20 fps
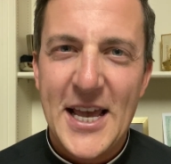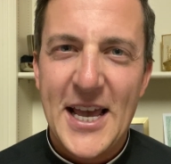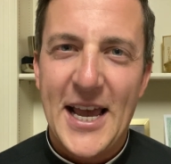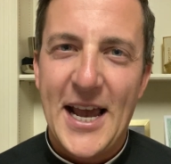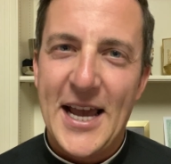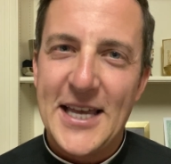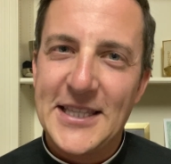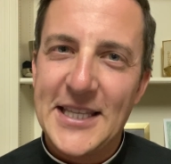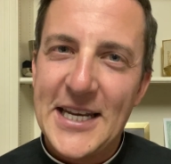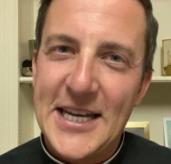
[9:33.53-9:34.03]

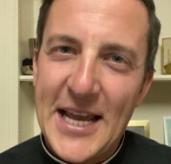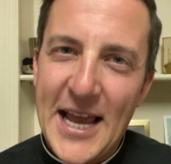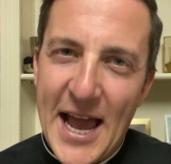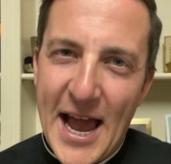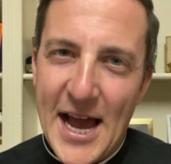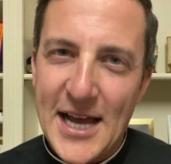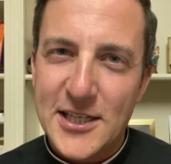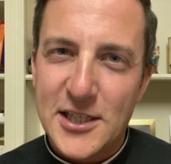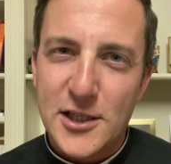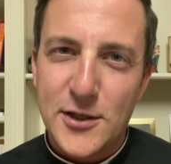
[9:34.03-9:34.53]
And then he
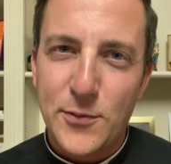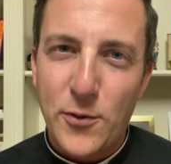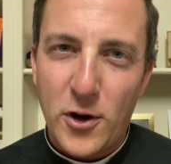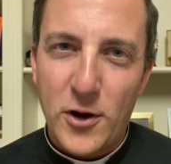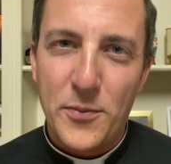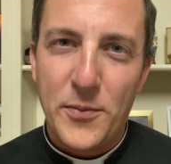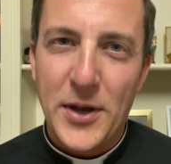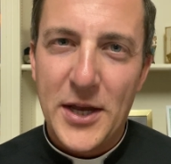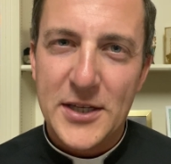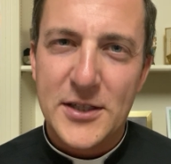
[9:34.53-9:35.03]
asks
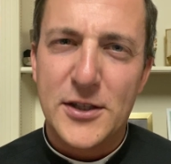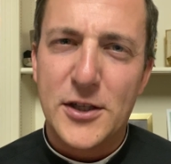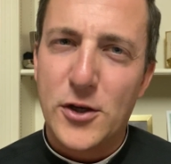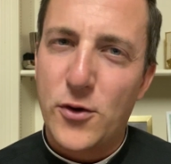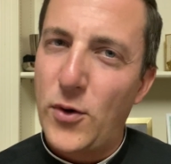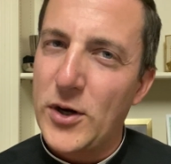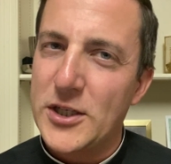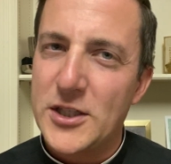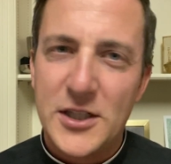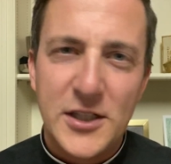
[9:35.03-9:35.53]
Bartimaeus the
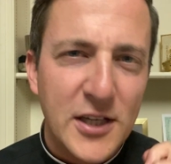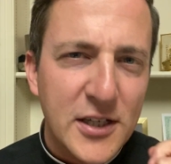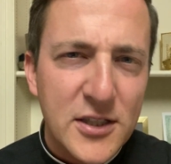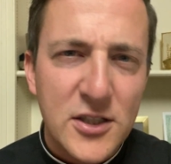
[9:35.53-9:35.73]
question.